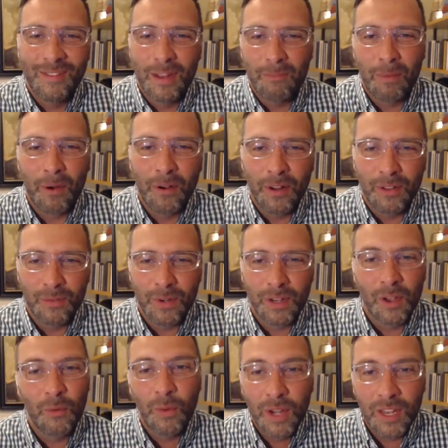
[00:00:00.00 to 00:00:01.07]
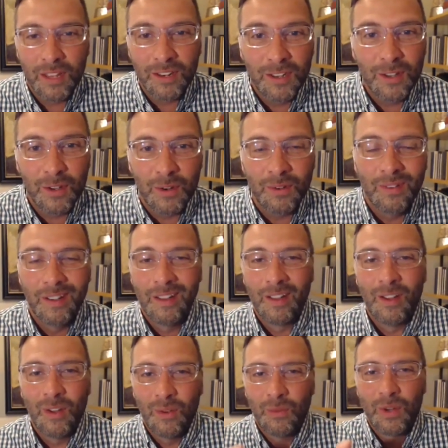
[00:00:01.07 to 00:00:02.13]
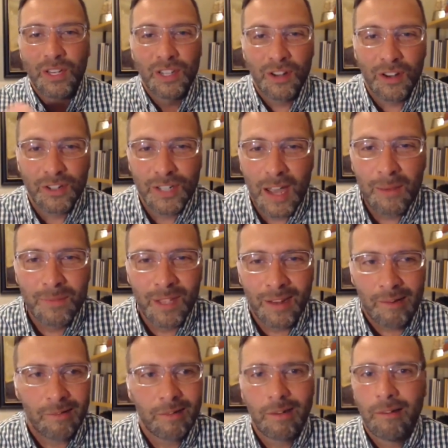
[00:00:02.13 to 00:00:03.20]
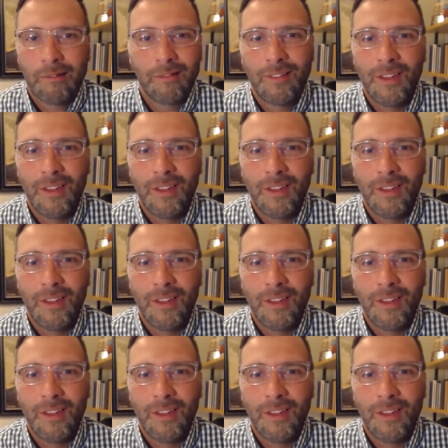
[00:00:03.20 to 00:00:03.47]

at parties where you go, what do you do? We share our job title and you go,